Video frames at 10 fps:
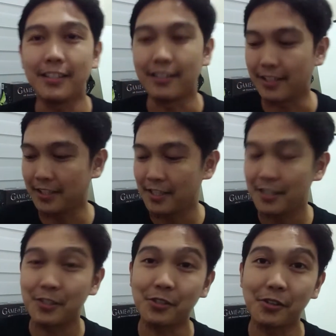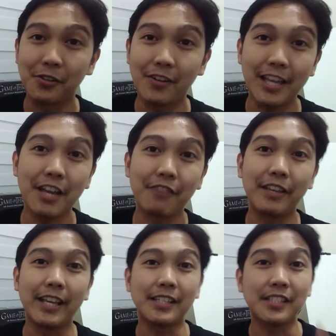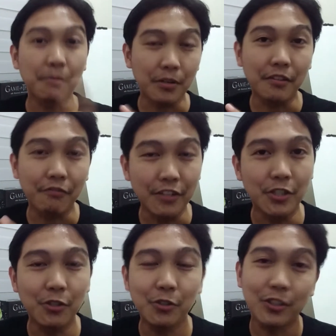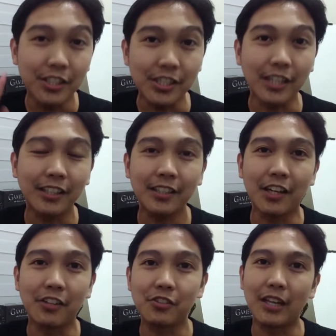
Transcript: all right, so I have a separate video, you can check that out.